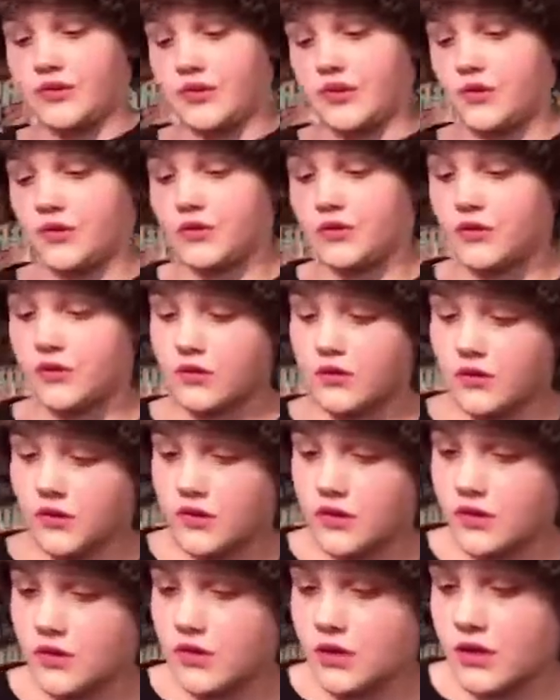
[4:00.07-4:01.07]
though.
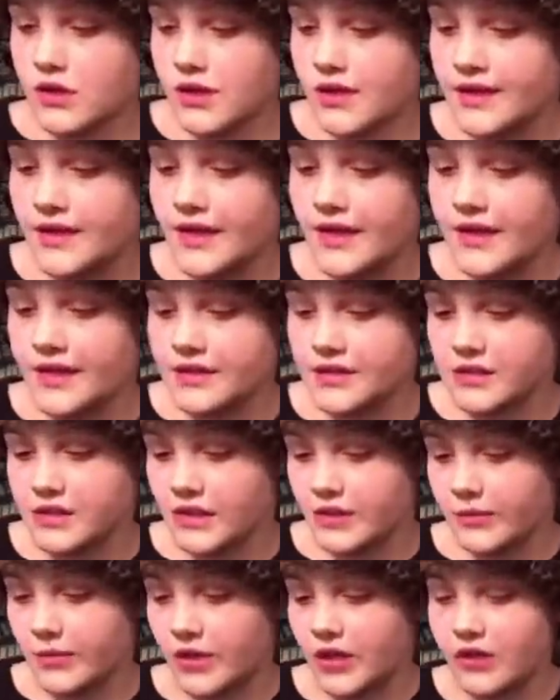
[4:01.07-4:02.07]
It has
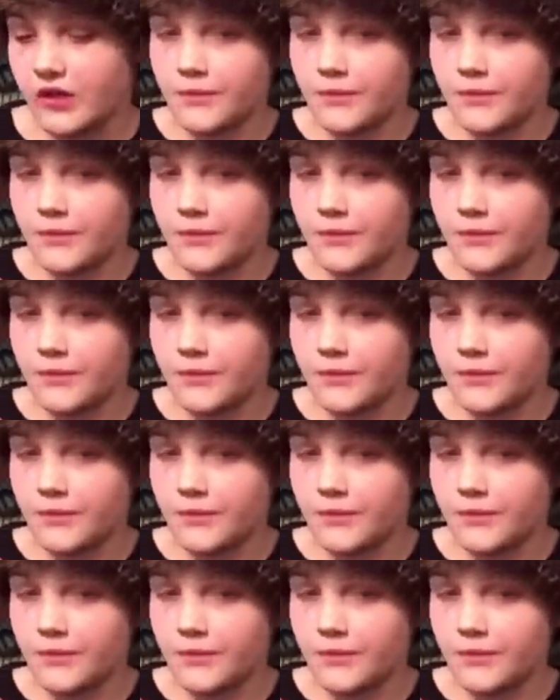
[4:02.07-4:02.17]
some,